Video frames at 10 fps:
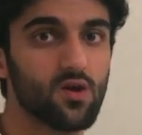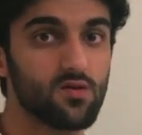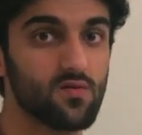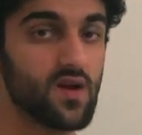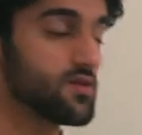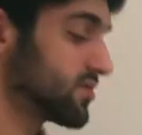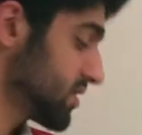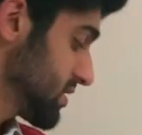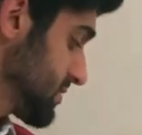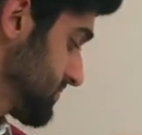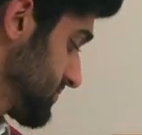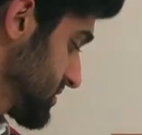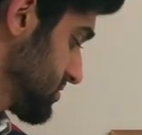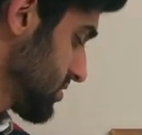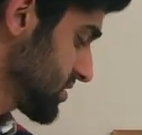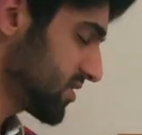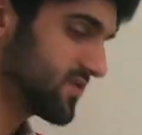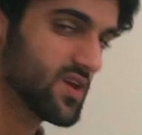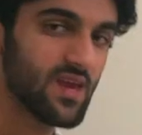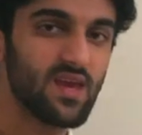So it's in
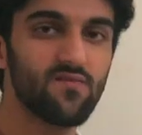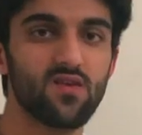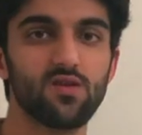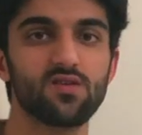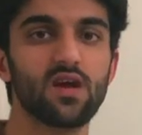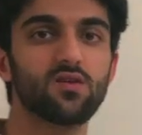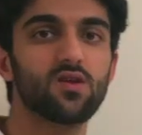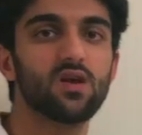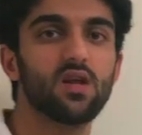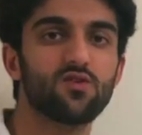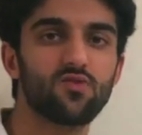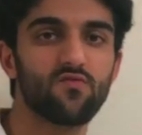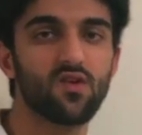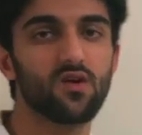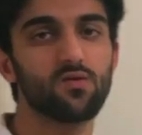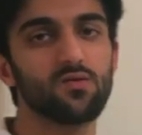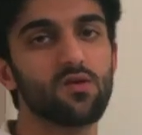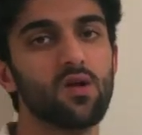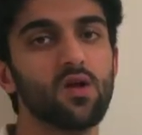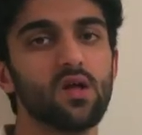the EV sector, electric
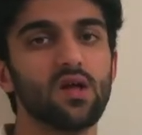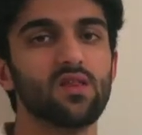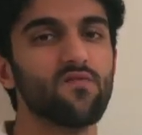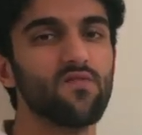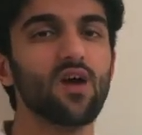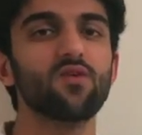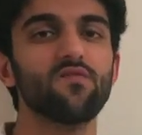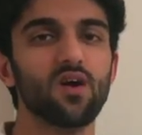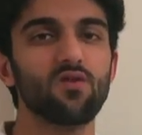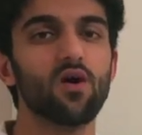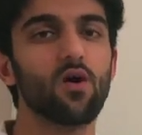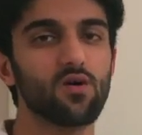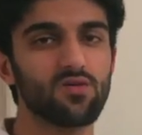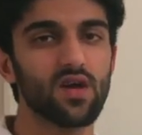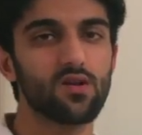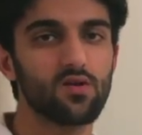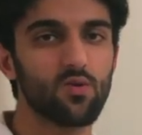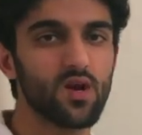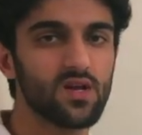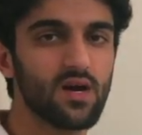vehicles. It's a very hot sector
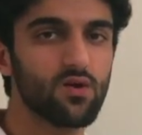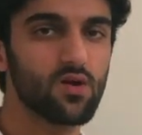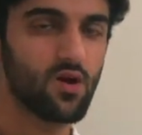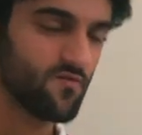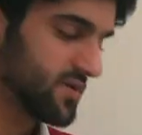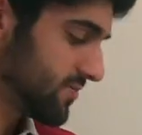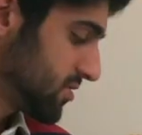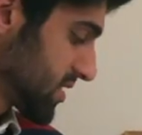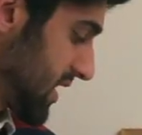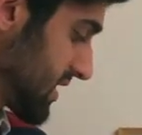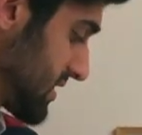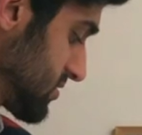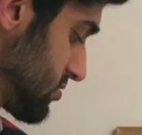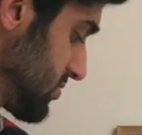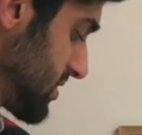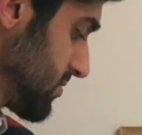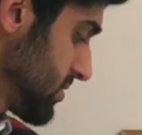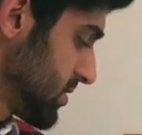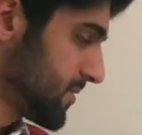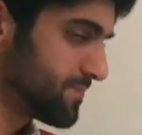right now. A lot of people are getting into it
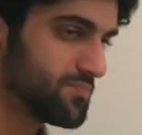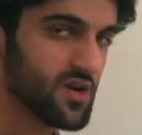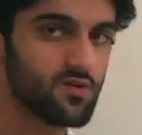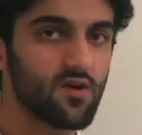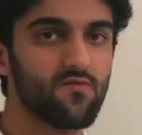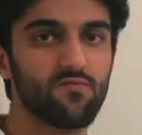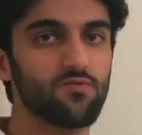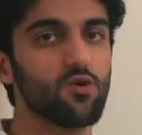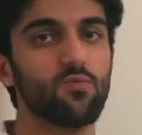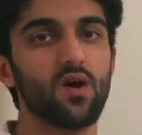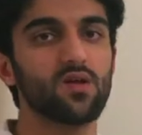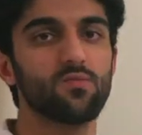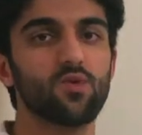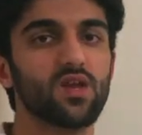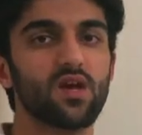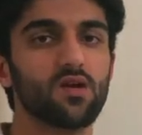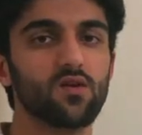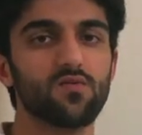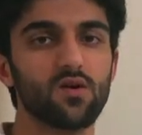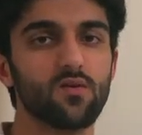because of Joe Biden winning and
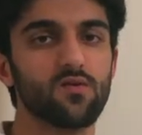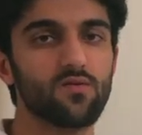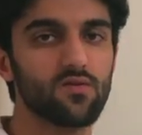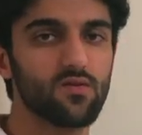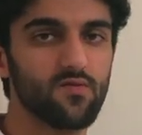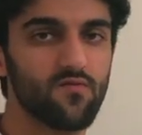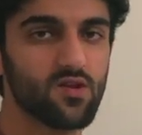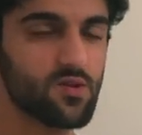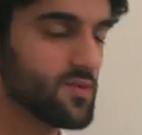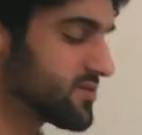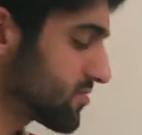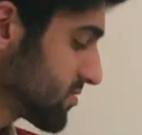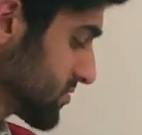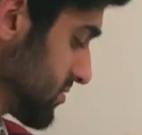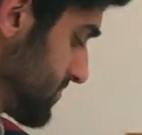other fundamentals.